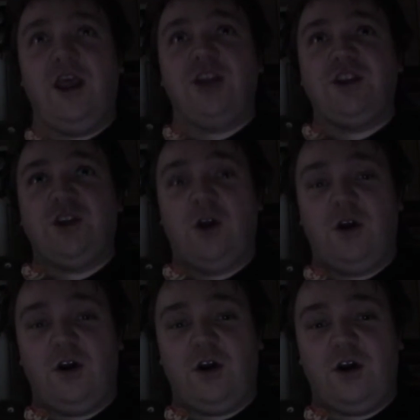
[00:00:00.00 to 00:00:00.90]
the
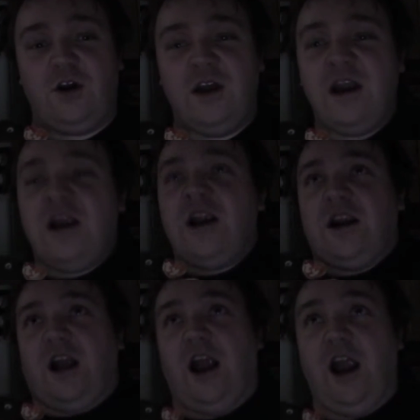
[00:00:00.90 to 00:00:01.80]
door,
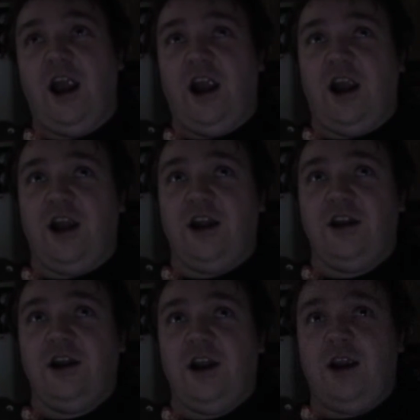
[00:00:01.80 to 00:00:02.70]

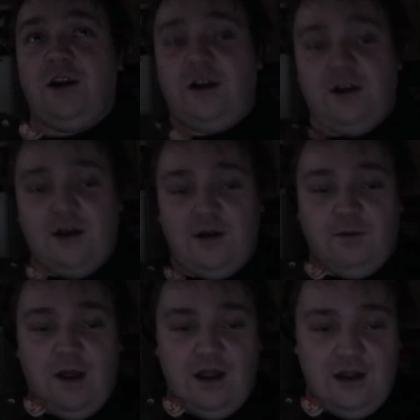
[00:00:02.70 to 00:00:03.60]
and I
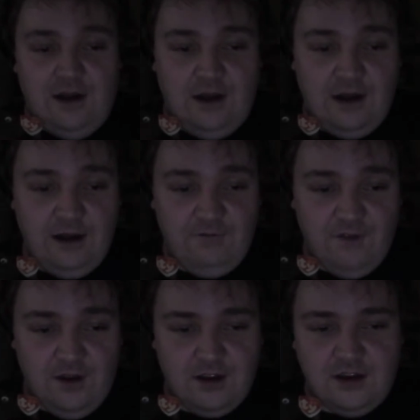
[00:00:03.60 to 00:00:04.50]
believe
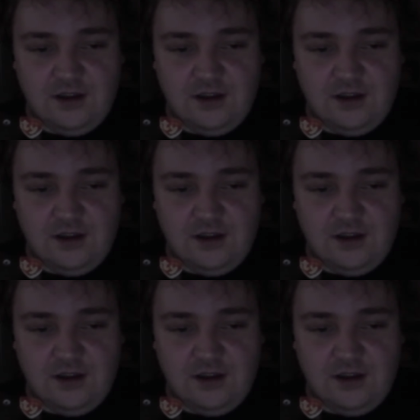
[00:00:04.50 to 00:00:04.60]
the...